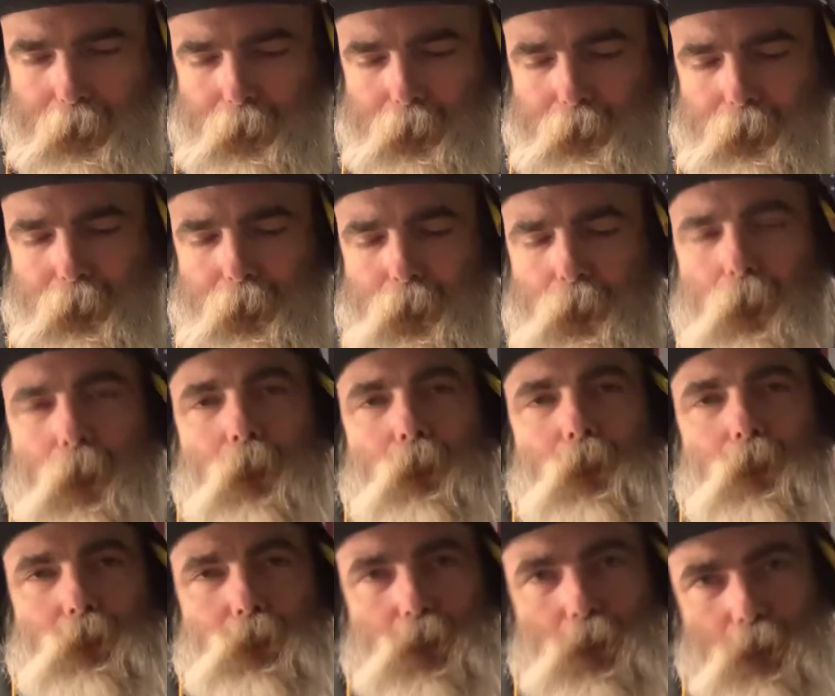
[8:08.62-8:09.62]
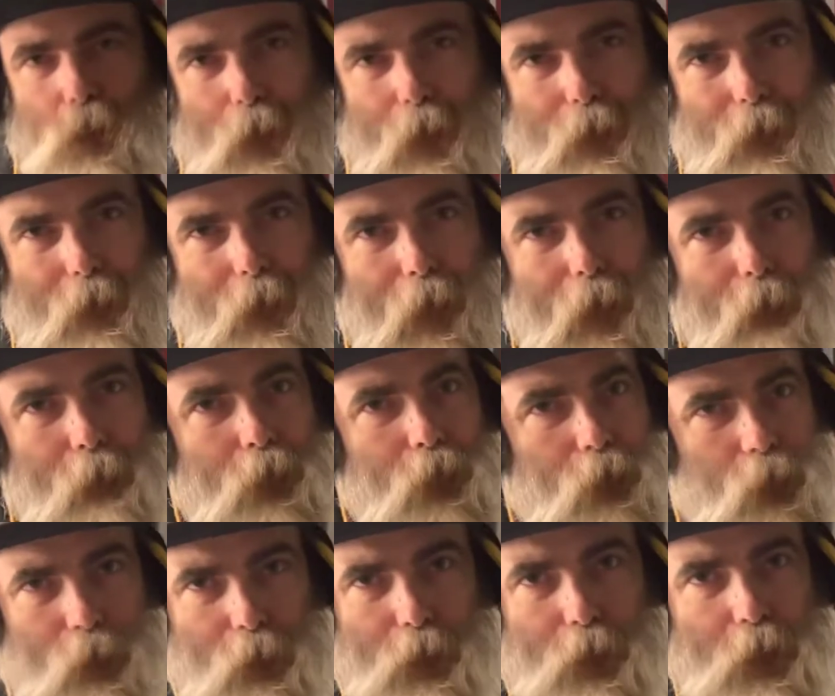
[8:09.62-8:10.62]
you know, I'll go straight cable
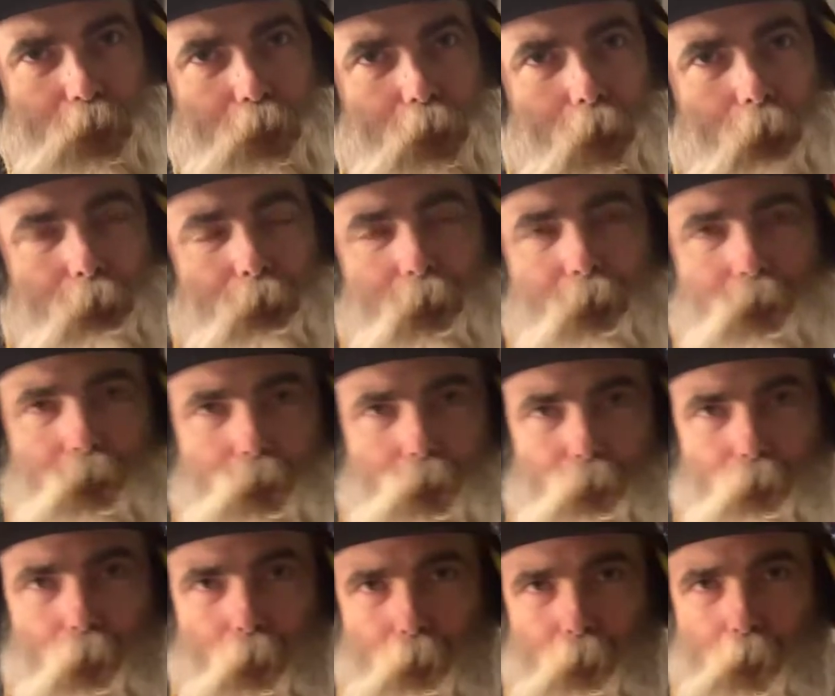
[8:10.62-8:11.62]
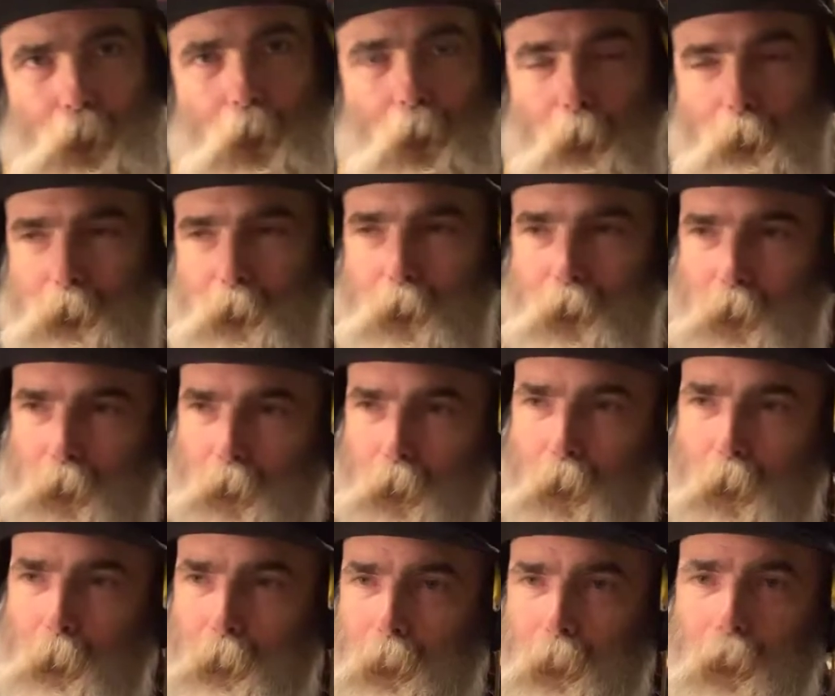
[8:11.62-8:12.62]
or chip and just throw chips into
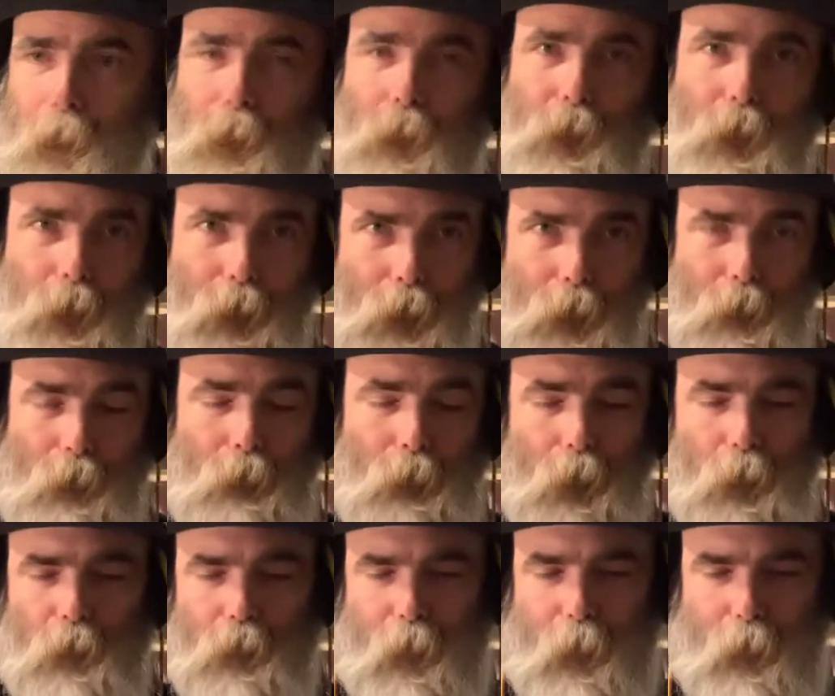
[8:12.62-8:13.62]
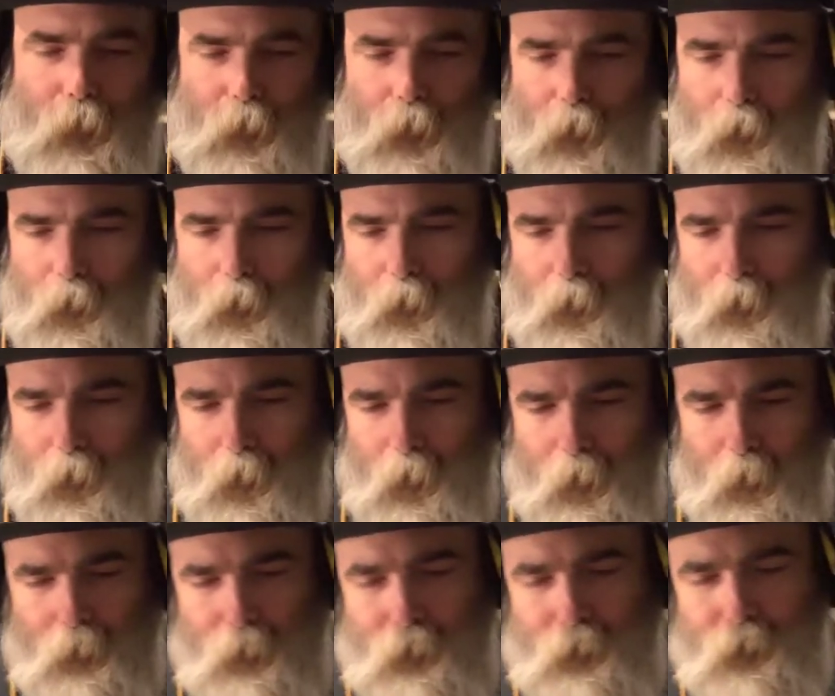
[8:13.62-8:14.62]
GoPros and just move it.
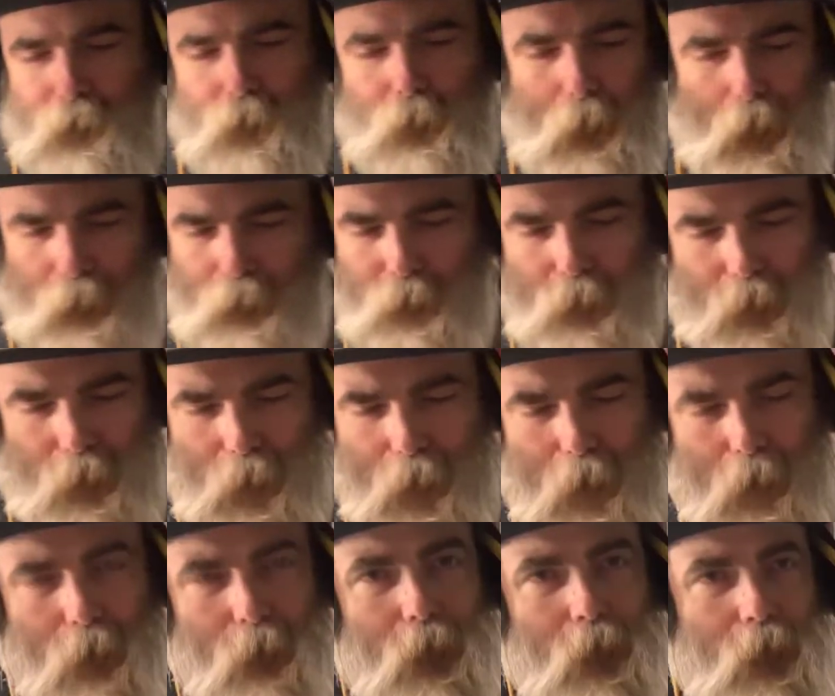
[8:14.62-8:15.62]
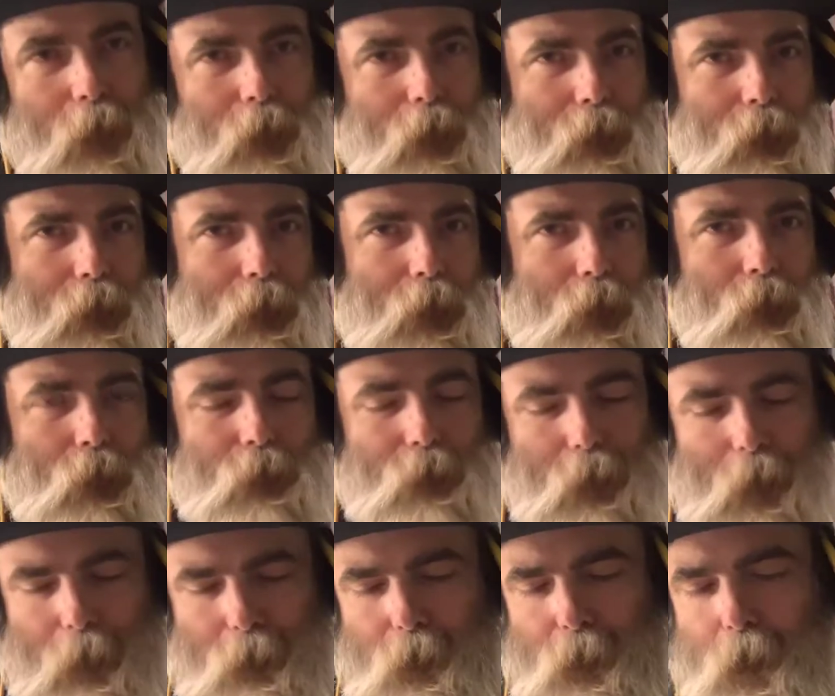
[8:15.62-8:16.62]
But for now, you know, we've
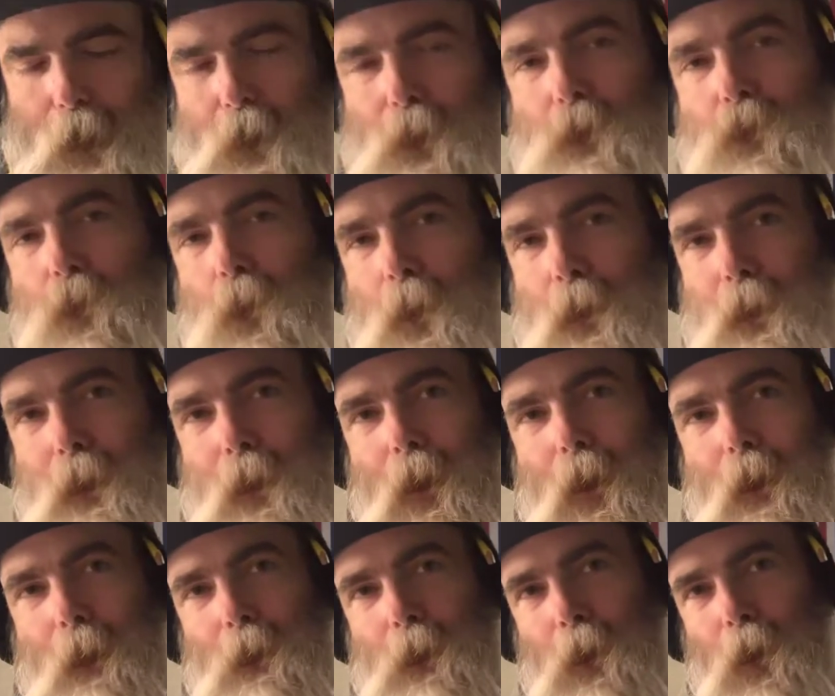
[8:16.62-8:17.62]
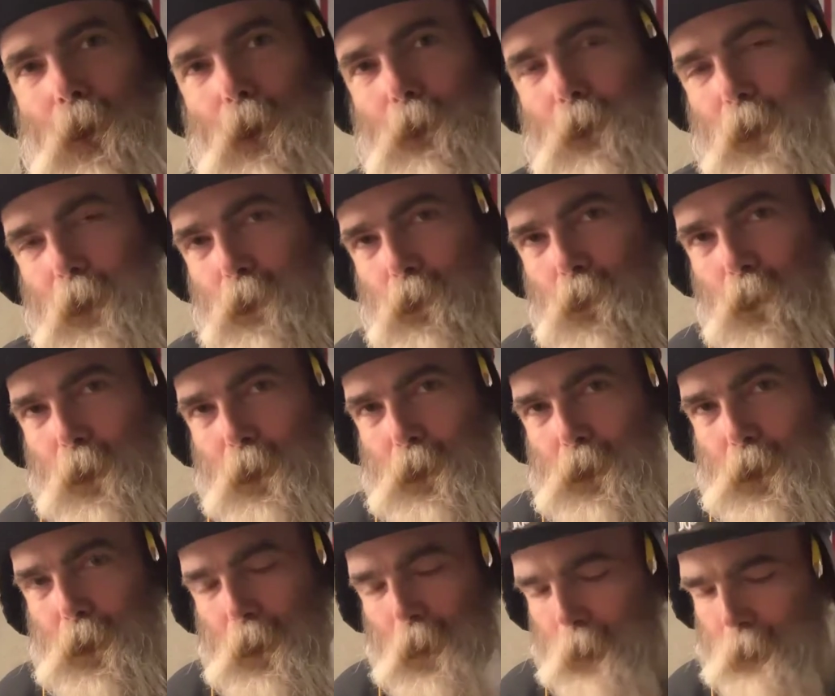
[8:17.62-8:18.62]
got this one camera with one
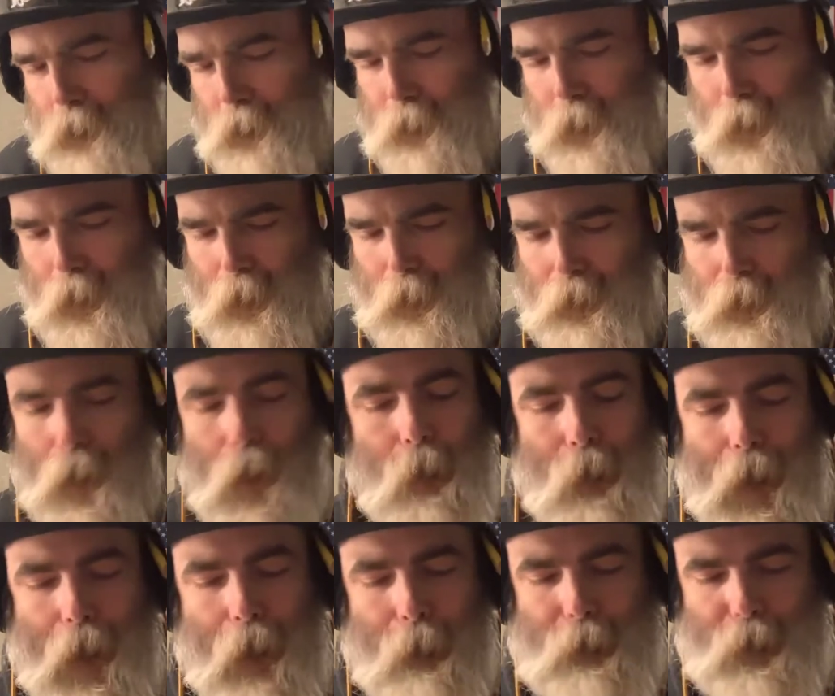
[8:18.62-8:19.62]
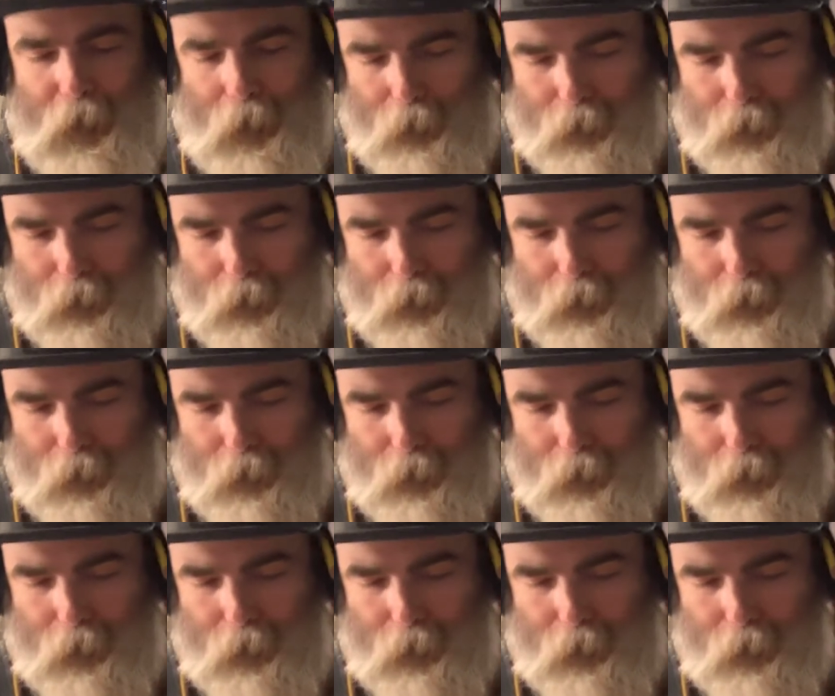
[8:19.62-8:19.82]
chip, and I'm happy.